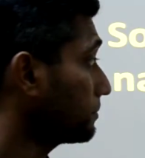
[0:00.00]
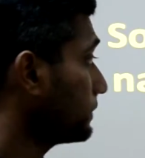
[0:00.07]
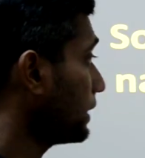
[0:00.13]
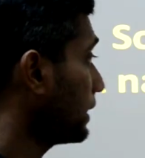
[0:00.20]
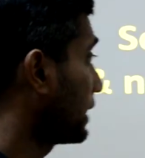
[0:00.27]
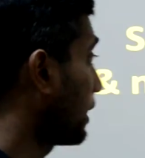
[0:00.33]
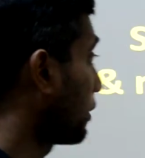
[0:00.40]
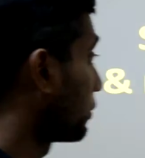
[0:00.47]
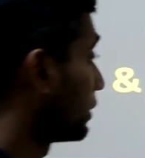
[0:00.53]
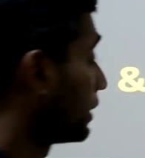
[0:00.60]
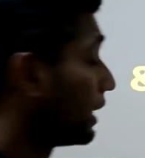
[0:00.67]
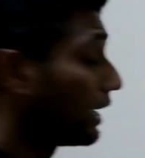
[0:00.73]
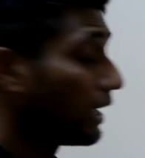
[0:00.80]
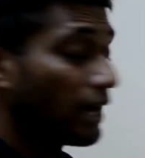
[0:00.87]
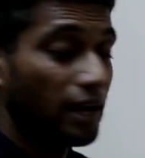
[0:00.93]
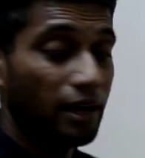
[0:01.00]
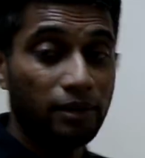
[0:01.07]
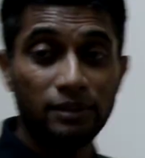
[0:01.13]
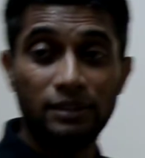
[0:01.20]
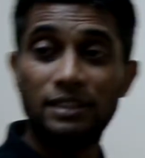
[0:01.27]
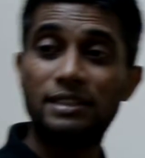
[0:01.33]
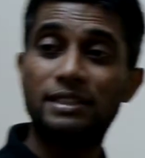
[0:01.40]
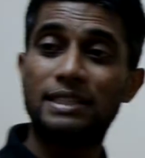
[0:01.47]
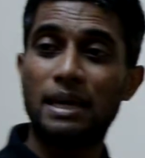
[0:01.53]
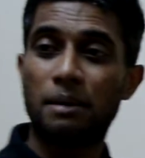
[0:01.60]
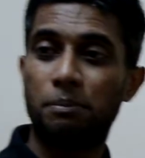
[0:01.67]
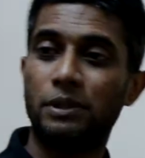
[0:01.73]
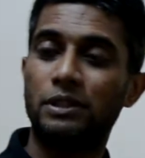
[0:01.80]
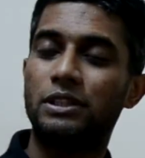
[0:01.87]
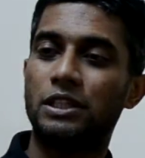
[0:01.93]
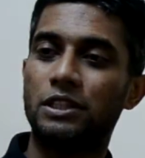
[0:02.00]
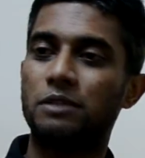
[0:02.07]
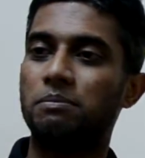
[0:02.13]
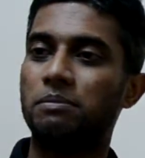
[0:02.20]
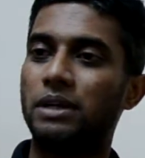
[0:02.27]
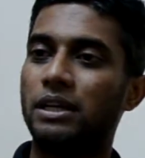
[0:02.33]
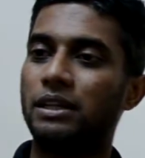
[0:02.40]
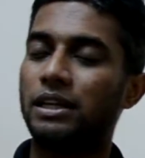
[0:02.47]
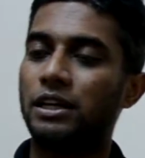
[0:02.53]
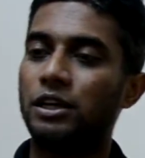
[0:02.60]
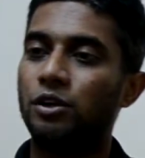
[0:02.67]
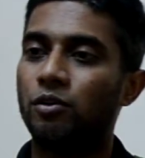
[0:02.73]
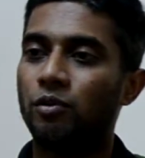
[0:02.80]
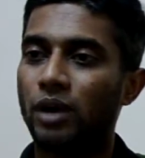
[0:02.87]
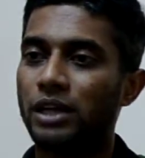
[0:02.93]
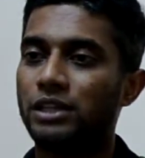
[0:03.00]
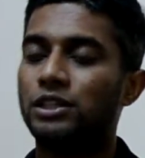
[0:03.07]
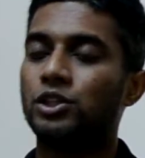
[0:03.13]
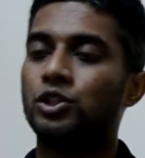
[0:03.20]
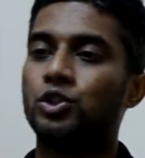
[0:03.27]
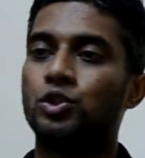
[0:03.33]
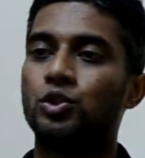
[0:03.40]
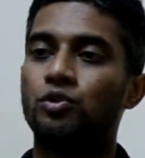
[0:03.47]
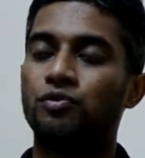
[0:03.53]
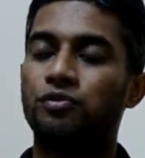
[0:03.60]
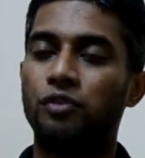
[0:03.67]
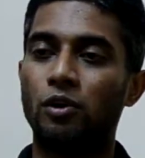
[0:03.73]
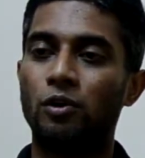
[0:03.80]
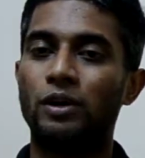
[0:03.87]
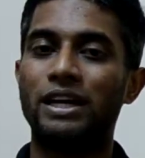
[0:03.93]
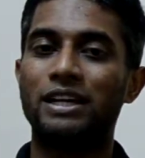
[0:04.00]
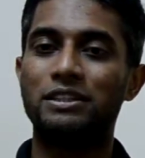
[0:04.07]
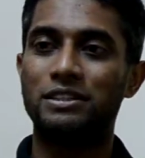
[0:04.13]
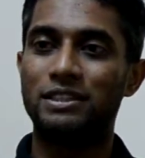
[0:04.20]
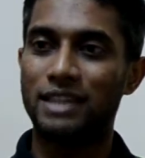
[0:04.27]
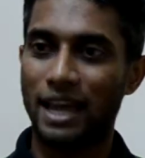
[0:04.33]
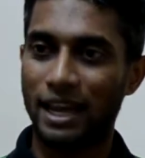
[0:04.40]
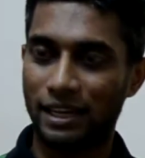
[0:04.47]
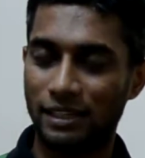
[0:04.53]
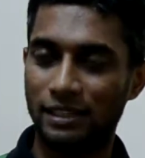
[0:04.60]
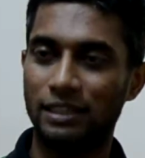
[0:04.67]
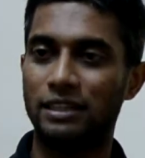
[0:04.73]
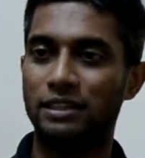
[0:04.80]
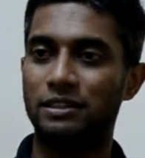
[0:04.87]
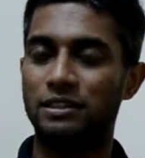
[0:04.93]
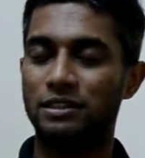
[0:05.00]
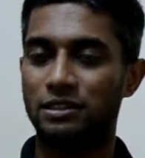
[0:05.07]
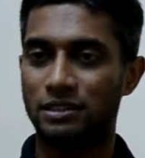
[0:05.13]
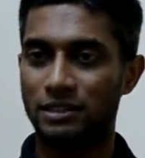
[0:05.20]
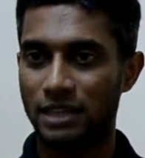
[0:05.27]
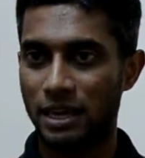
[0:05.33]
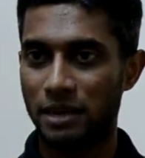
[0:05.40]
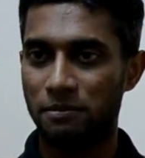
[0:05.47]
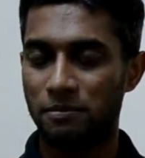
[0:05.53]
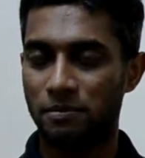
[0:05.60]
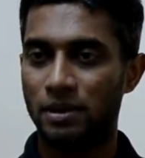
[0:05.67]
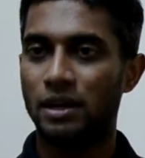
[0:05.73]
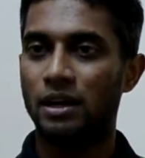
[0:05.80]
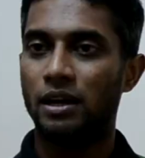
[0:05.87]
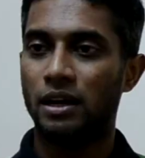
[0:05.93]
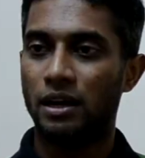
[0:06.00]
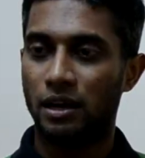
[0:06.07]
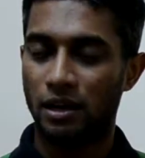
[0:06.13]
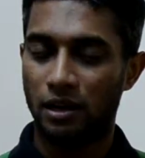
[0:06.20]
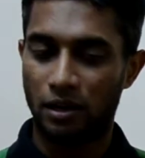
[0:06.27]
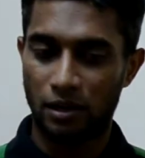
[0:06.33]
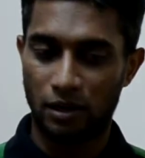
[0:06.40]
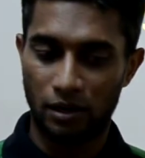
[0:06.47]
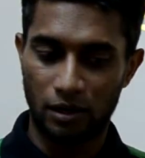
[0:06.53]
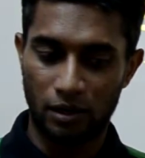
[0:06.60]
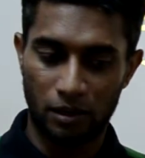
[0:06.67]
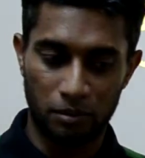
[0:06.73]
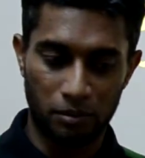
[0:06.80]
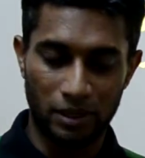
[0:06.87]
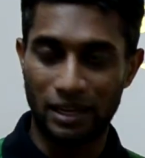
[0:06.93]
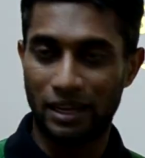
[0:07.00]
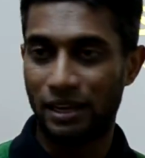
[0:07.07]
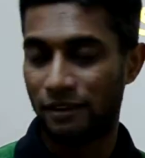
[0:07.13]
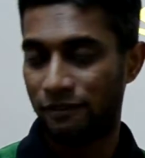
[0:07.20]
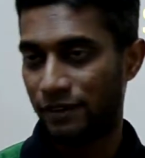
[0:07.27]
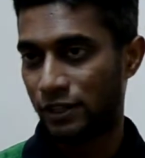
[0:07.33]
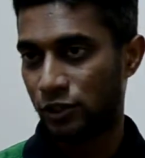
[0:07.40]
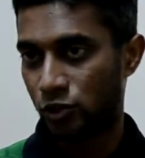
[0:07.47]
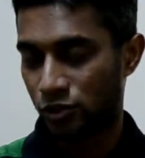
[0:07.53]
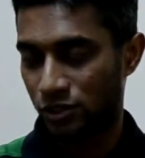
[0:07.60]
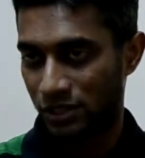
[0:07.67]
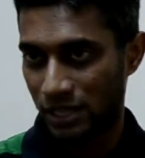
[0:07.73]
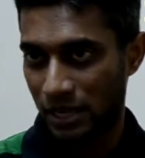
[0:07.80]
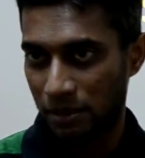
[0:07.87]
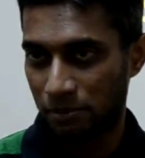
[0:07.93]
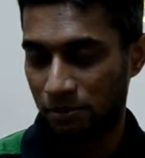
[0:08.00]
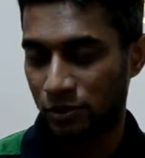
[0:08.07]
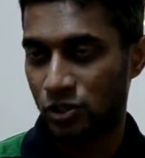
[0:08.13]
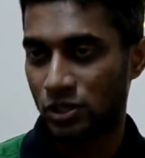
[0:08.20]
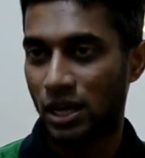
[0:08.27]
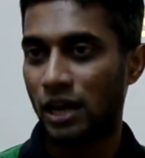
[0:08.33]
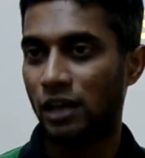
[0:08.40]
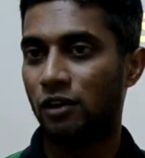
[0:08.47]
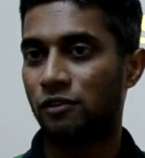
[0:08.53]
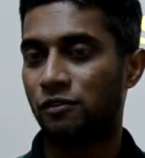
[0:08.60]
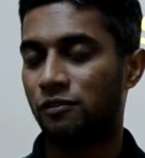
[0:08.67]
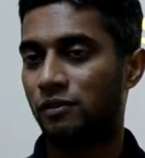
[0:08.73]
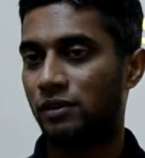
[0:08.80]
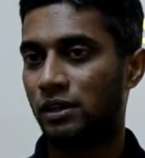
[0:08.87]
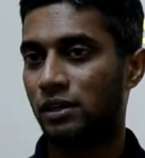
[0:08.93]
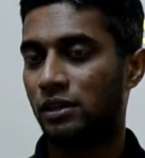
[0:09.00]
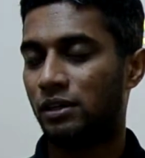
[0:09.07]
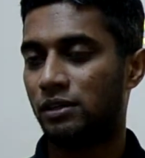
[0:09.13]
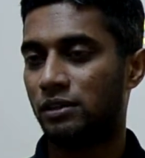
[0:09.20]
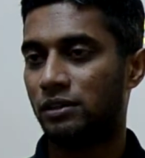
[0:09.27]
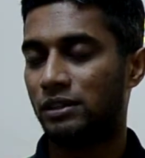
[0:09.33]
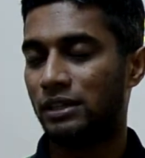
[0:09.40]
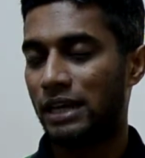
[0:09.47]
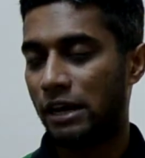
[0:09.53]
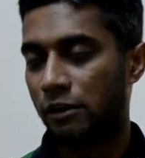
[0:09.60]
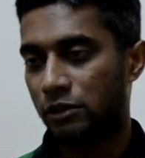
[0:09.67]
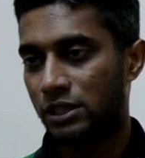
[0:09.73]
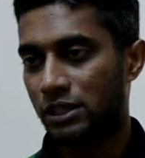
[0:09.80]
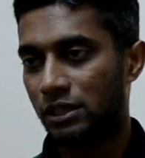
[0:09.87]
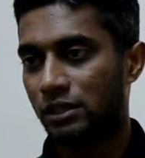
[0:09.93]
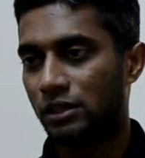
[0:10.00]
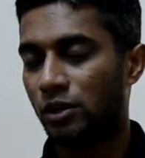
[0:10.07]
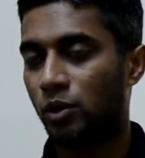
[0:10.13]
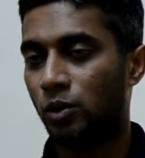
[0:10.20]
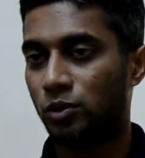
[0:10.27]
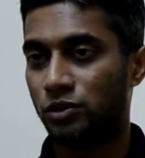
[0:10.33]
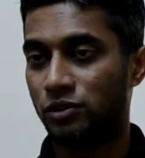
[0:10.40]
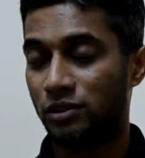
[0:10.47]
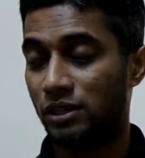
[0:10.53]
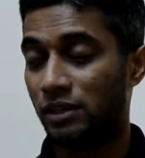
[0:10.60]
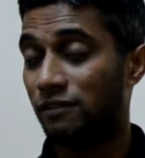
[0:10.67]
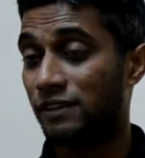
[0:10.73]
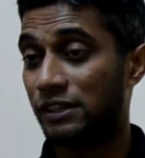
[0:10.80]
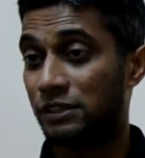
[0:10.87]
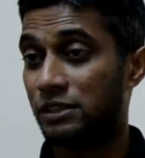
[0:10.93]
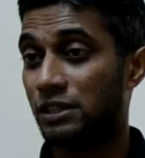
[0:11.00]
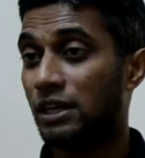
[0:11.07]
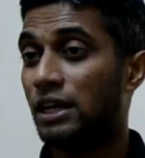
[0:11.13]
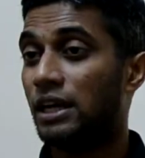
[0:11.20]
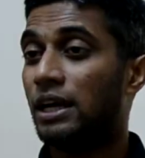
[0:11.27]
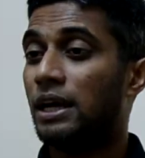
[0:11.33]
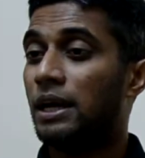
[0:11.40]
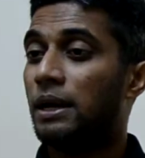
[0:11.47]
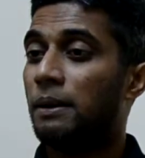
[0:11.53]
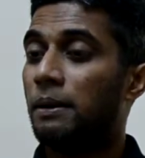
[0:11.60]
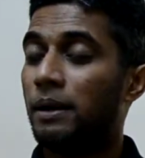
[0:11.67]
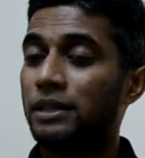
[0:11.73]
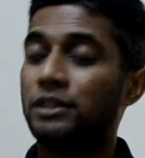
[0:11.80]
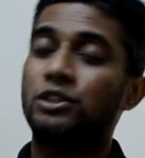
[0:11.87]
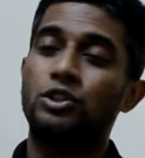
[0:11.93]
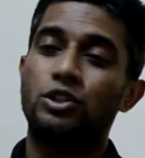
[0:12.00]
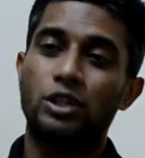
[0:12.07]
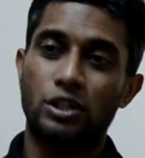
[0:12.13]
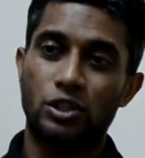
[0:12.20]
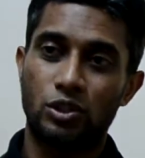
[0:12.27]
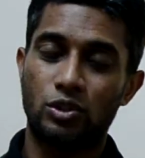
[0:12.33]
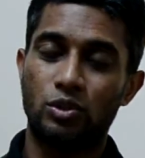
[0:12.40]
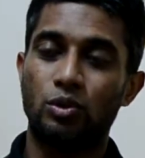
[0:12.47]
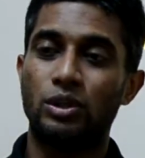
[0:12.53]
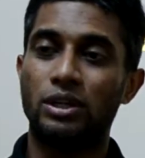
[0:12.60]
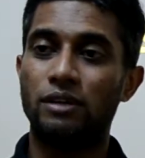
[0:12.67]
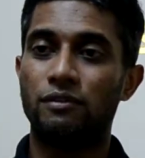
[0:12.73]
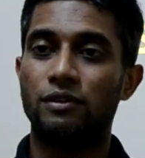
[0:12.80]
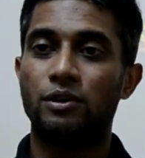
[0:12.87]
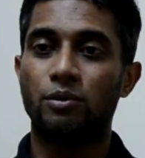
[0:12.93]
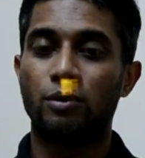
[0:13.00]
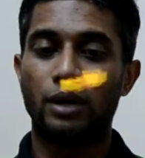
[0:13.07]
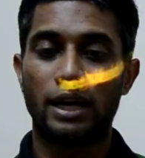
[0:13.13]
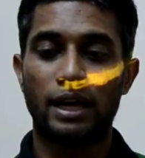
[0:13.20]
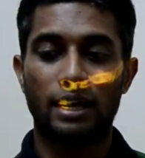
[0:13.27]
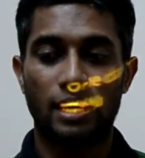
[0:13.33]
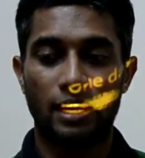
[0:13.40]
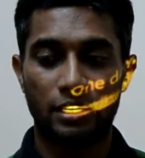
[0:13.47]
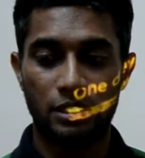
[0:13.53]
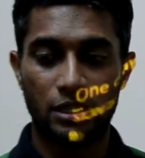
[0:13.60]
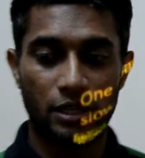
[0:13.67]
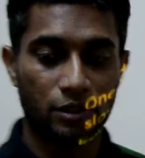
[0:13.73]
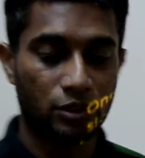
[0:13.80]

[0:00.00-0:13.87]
Now, this sample doesn't mean that your writing should follow exactly this same events or same style of narrating the whole event. Just to give you an idea.